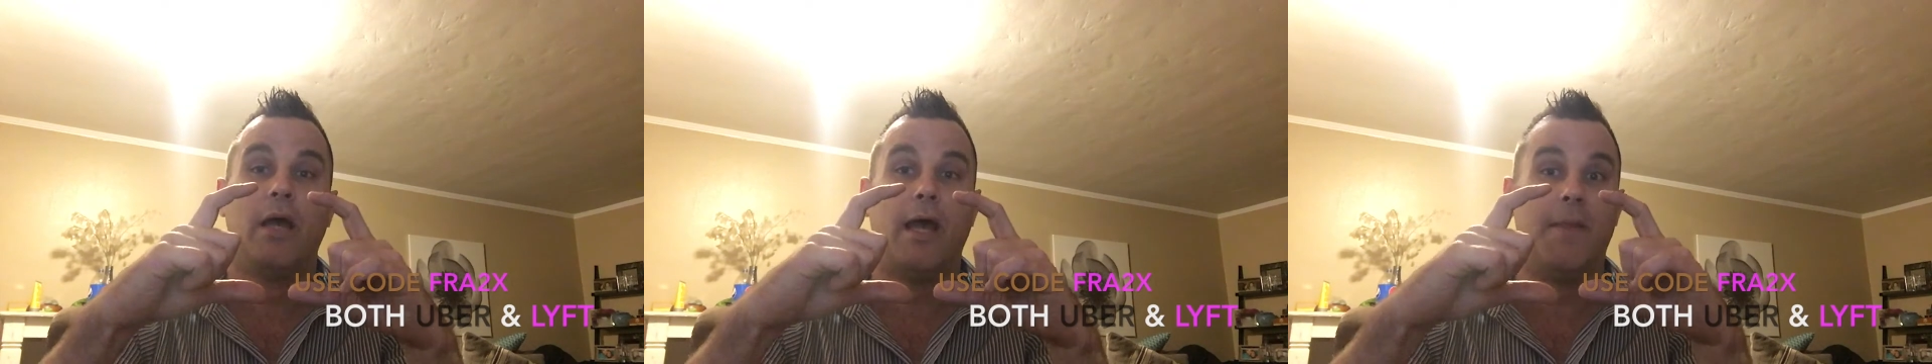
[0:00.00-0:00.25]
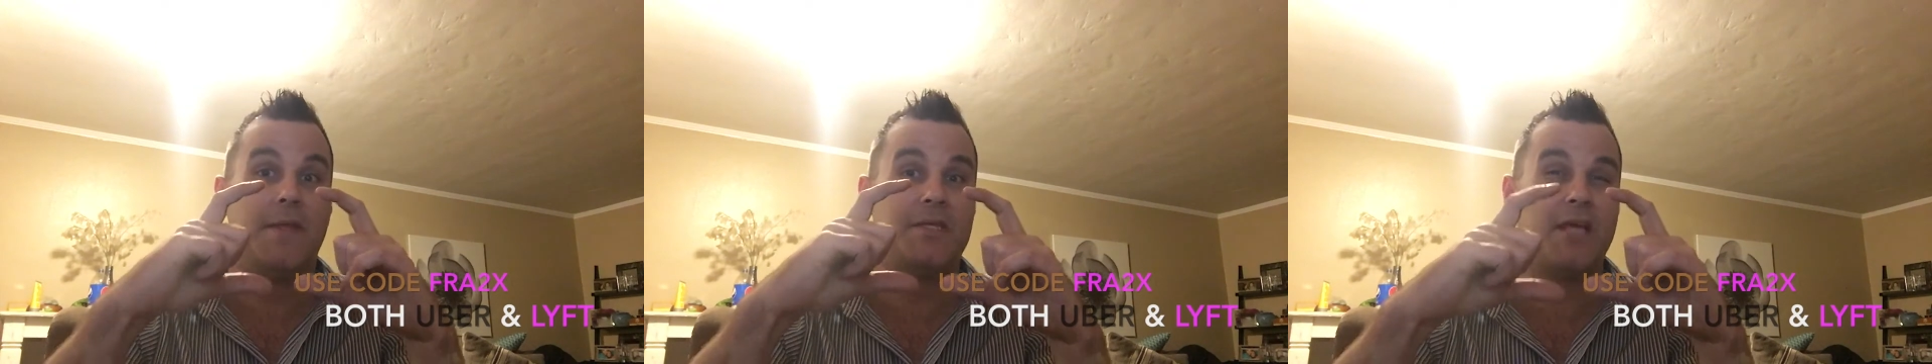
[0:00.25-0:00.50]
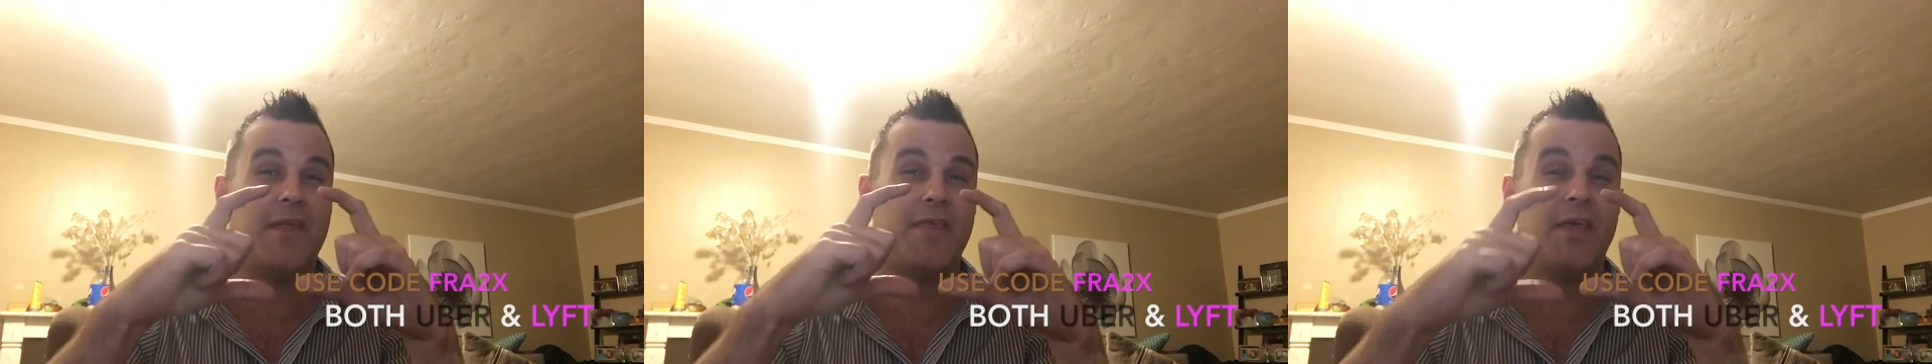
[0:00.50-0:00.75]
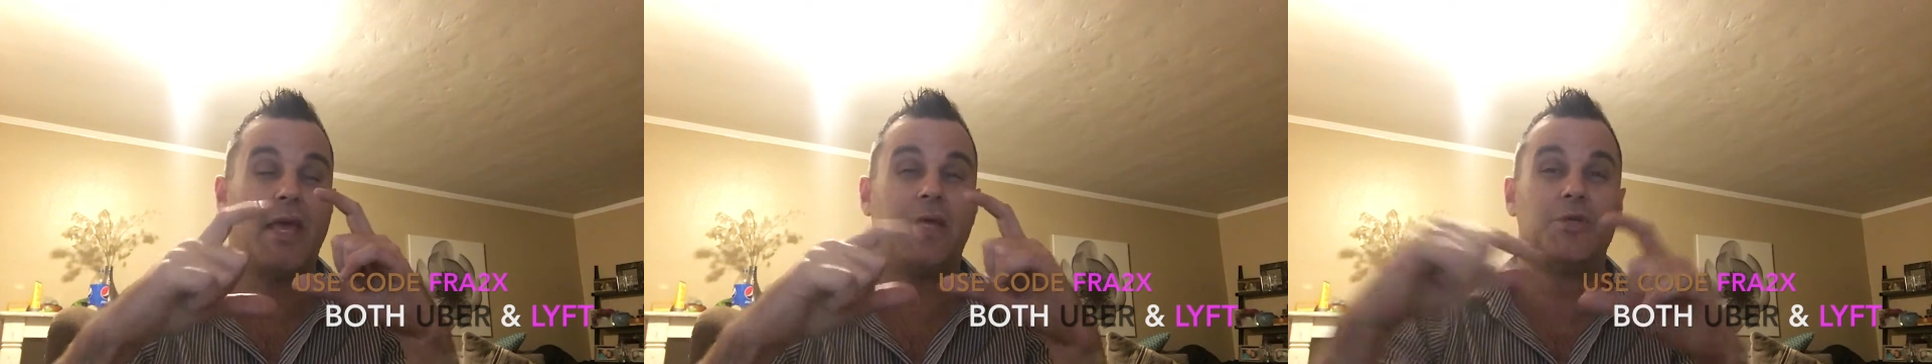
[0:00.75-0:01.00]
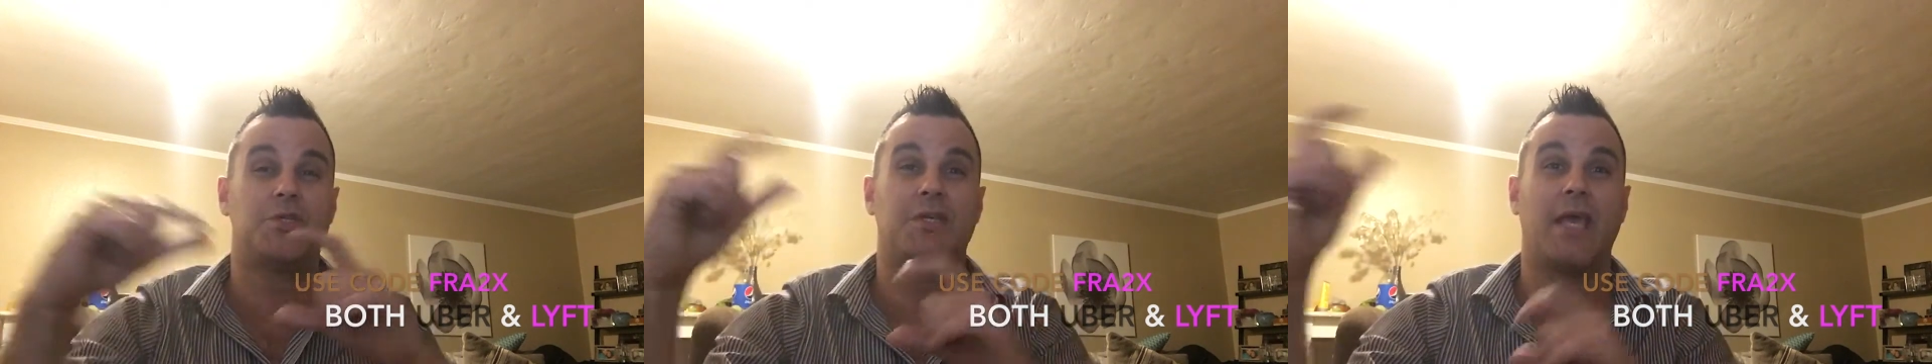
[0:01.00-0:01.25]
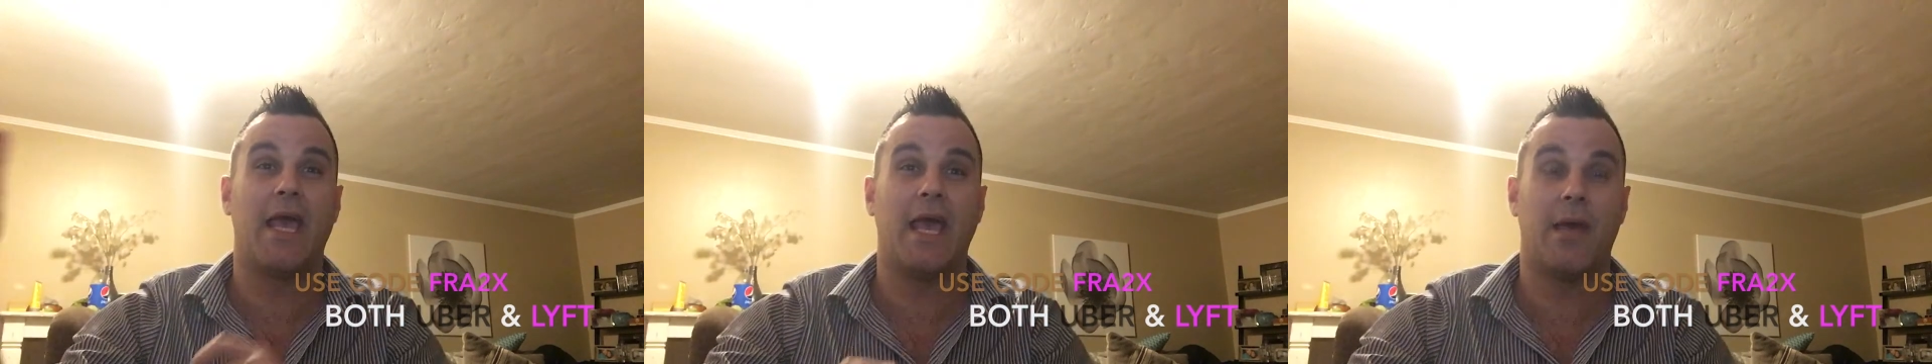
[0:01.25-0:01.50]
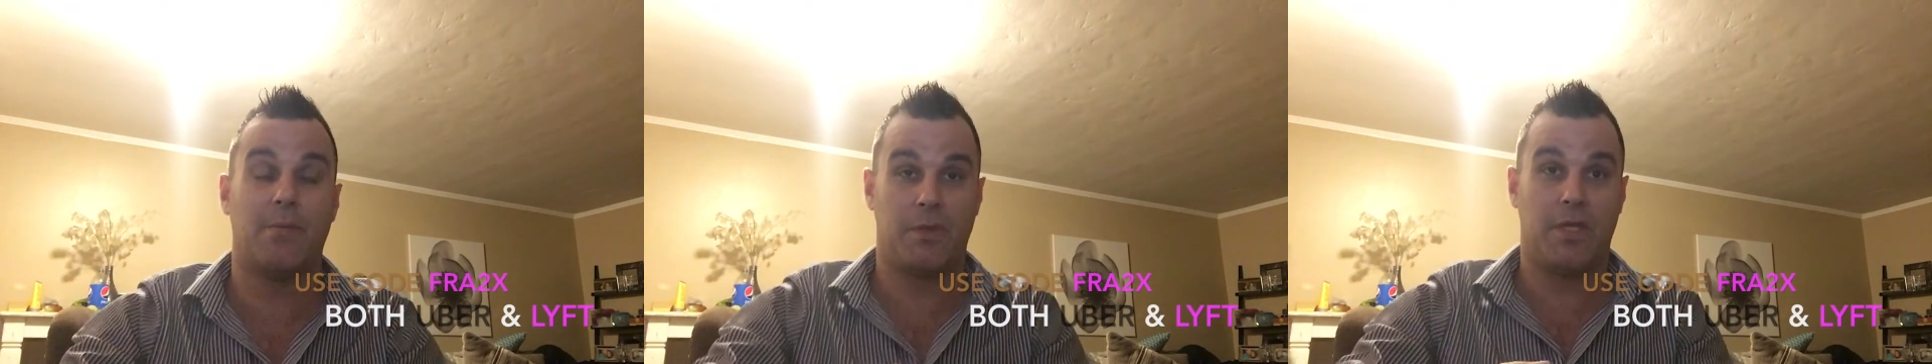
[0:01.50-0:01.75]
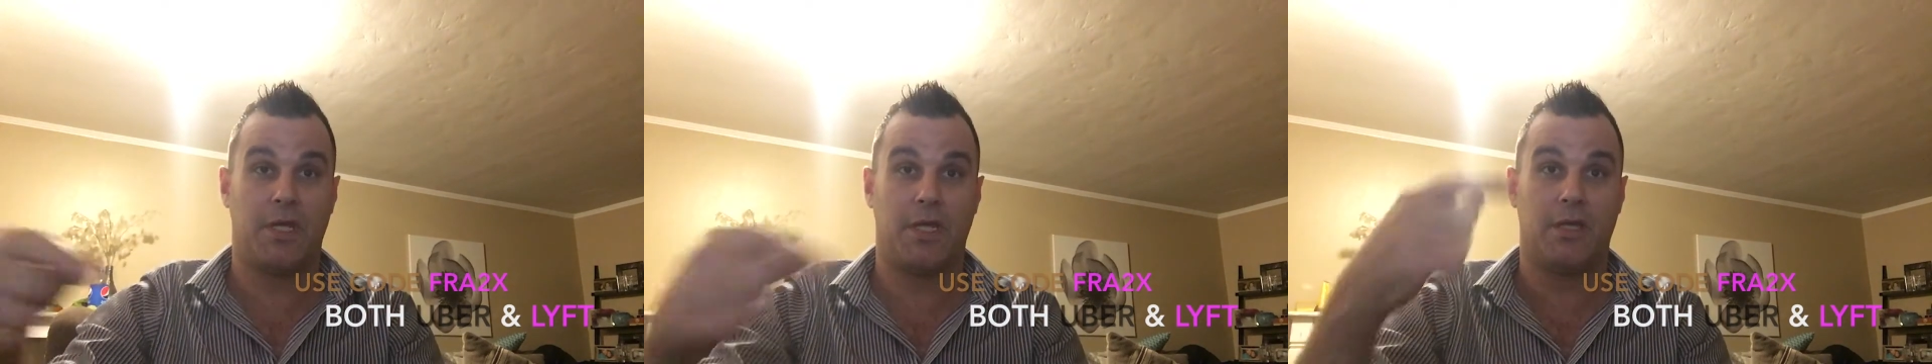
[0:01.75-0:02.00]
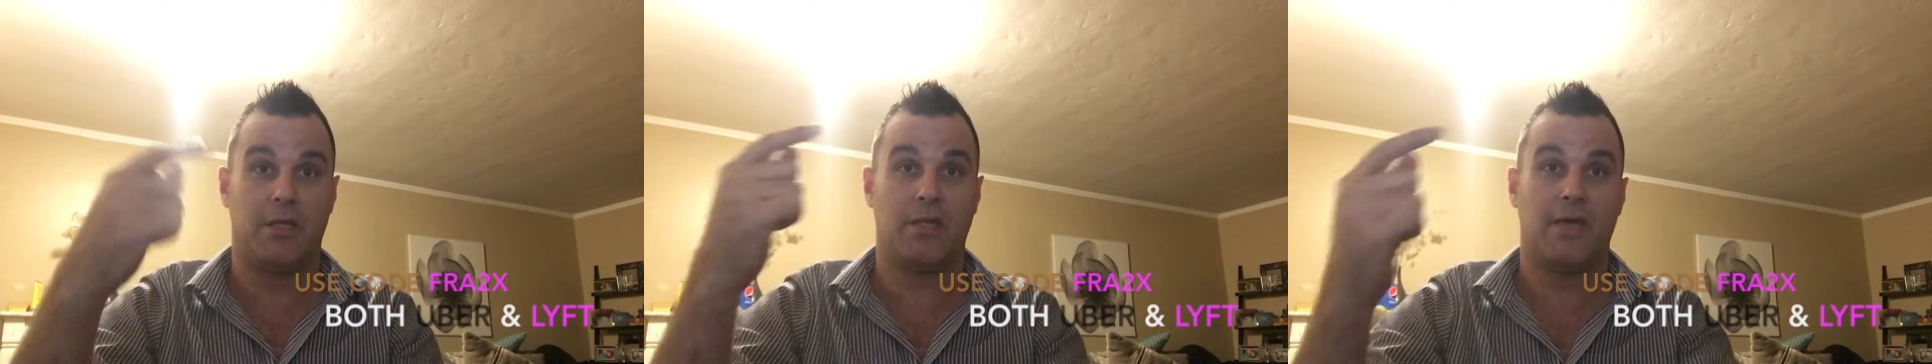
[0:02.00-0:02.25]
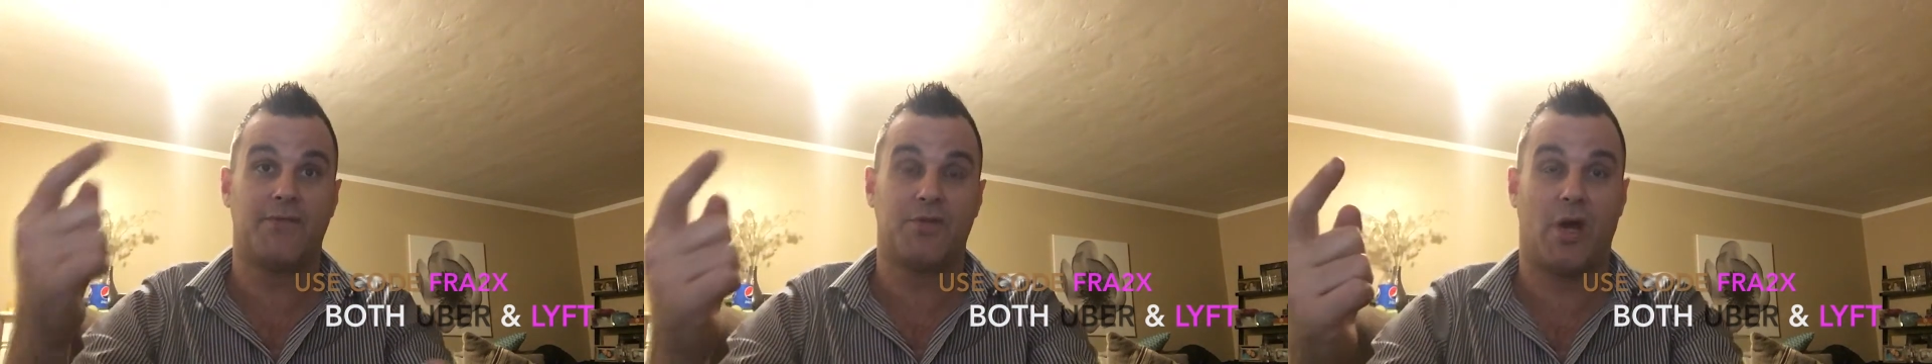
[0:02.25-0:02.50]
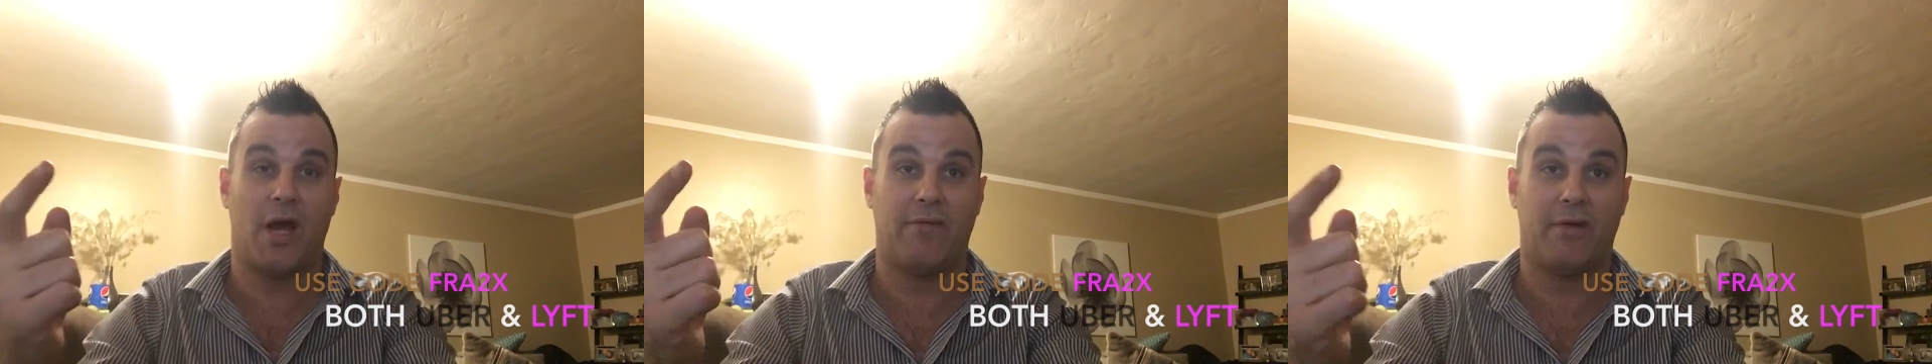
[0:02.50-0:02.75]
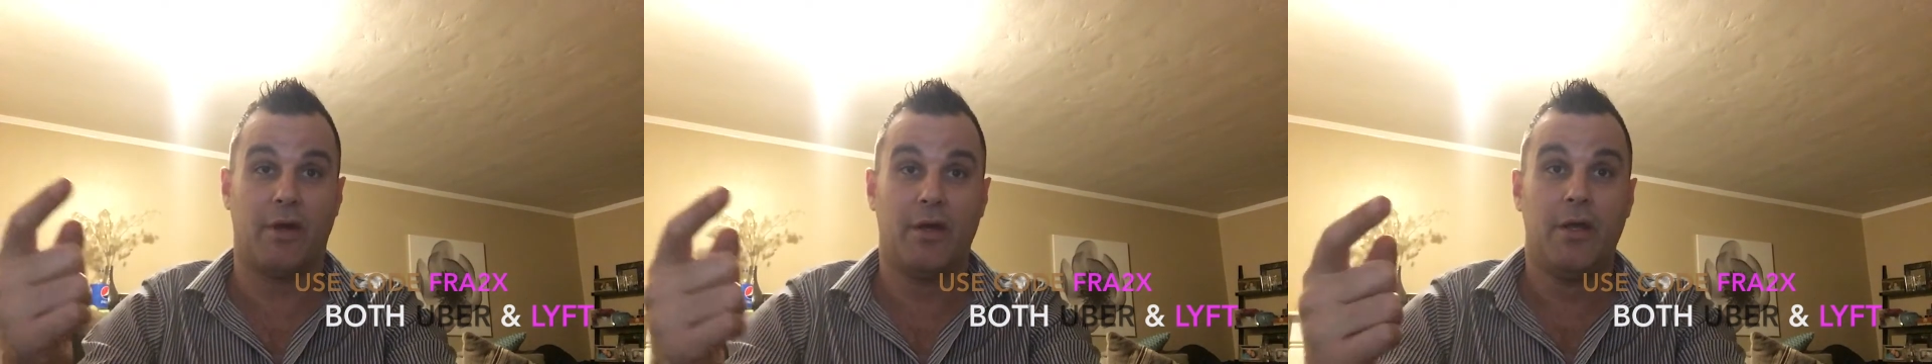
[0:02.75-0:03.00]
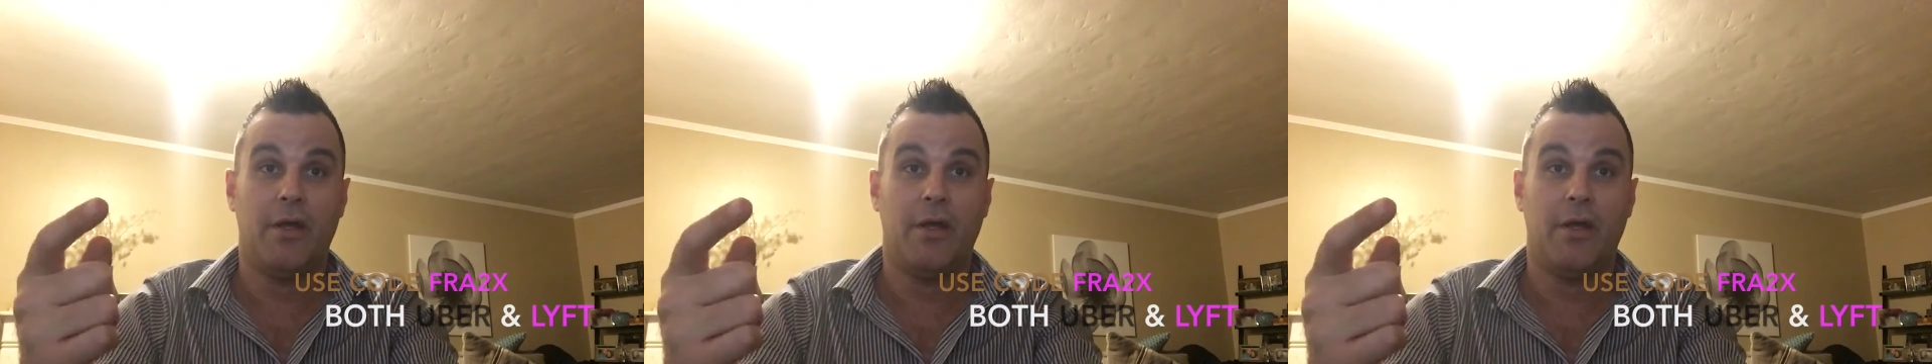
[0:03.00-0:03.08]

And this is, I think, how you scam the Lyft driver.